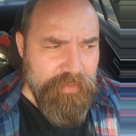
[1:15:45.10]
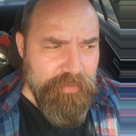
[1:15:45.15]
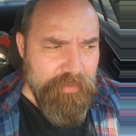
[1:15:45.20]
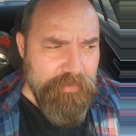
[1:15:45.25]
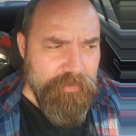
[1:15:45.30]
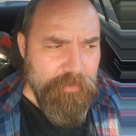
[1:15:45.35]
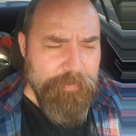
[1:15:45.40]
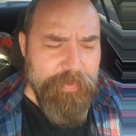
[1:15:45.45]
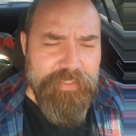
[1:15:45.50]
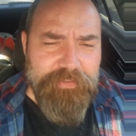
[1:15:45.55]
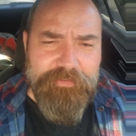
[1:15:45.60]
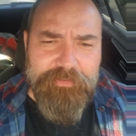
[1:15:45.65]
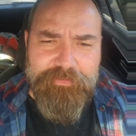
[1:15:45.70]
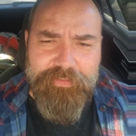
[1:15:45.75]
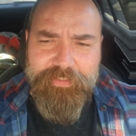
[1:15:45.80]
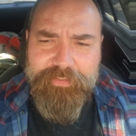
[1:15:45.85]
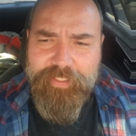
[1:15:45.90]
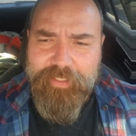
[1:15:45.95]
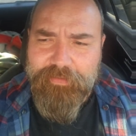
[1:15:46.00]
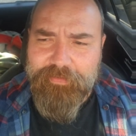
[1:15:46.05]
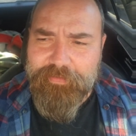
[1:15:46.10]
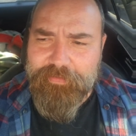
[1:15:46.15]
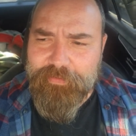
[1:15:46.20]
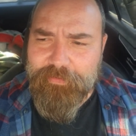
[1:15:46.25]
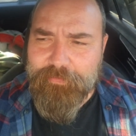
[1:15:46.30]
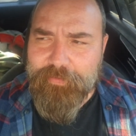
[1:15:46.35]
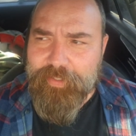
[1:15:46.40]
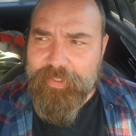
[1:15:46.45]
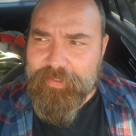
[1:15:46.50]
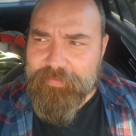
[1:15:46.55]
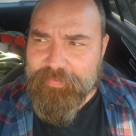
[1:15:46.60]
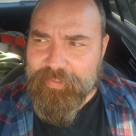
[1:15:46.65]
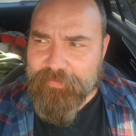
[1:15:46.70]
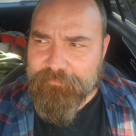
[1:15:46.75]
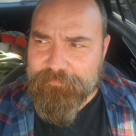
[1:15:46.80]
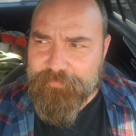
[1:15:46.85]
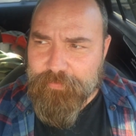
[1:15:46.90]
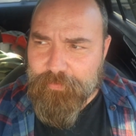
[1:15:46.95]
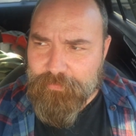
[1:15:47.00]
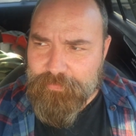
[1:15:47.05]
They're basically telling you that
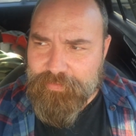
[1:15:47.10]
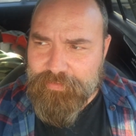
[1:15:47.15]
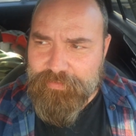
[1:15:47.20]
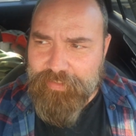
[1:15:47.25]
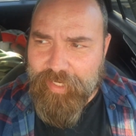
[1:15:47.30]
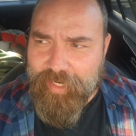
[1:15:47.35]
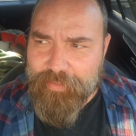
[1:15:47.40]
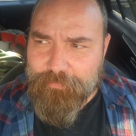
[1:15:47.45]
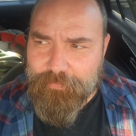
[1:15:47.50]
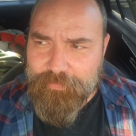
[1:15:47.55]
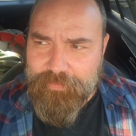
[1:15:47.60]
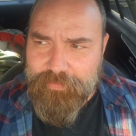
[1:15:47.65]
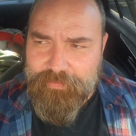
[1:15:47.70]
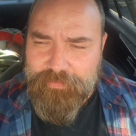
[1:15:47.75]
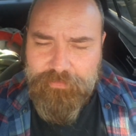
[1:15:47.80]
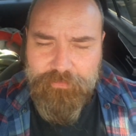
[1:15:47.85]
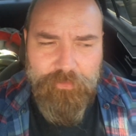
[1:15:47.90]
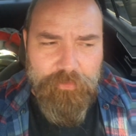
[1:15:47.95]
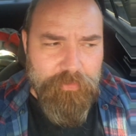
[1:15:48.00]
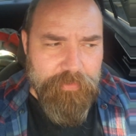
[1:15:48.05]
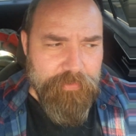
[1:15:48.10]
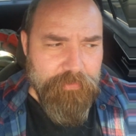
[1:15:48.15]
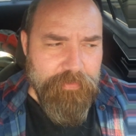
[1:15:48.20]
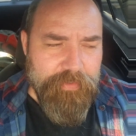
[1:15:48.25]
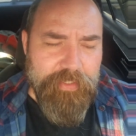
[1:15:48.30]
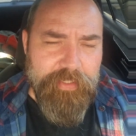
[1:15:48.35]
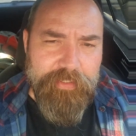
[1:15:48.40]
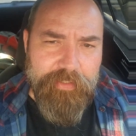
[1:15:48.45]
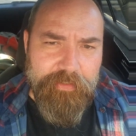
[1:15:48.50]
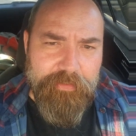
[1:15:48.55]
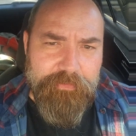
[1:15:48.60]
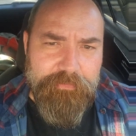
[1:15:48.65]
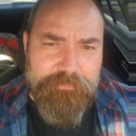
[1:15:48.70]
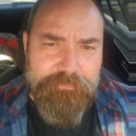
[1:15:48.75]
if you don't side with this law, you're an idiot.